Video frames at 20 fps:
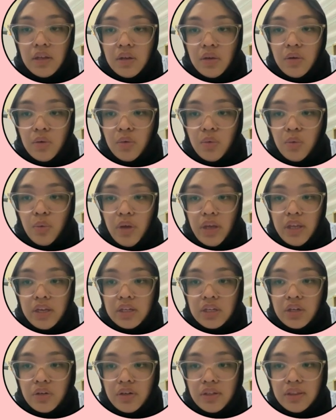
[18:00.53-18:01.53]

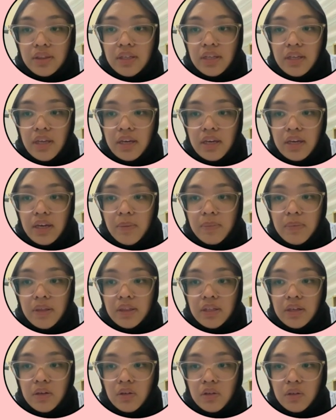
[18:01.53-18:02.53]
when creating and
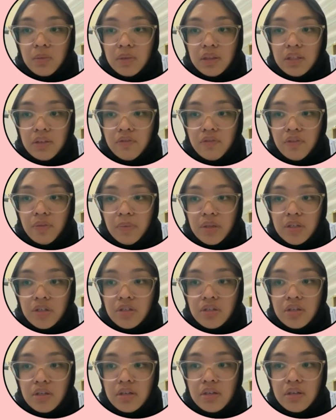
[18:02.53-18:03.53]
updating documented
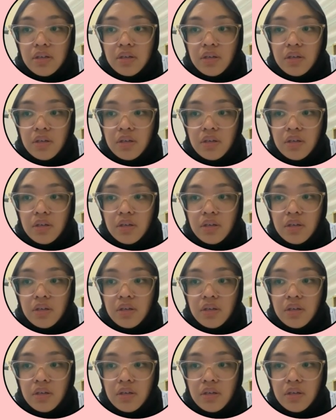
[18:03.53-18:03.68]
information, the